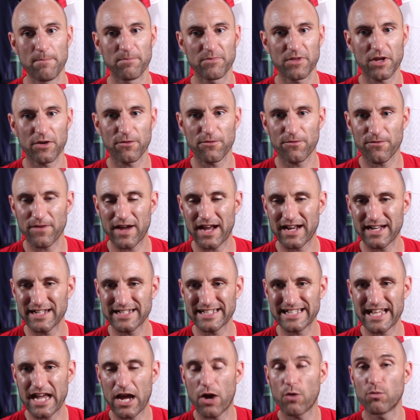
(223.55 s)
Now,
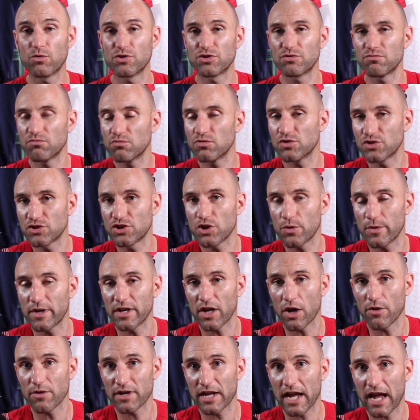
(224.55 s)
Faletau was doing
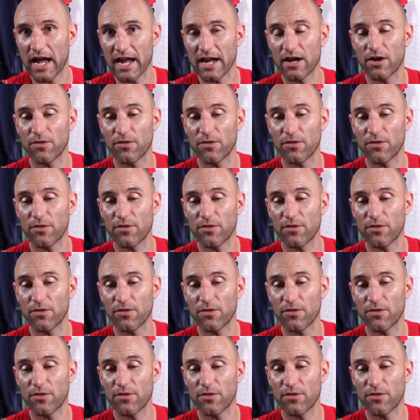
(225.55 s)
okay.